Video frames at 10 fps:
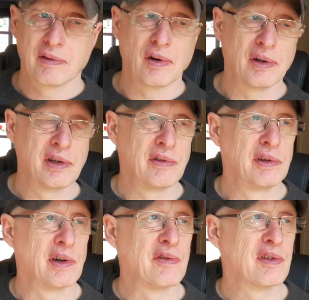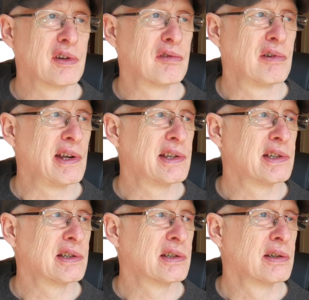got another knife for
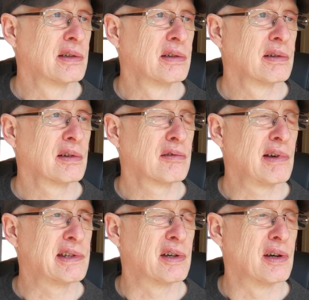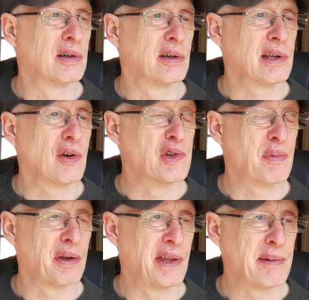Chris. Critter. He goes
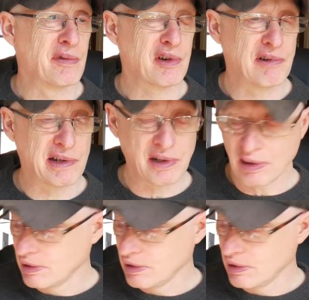by the name of Critter.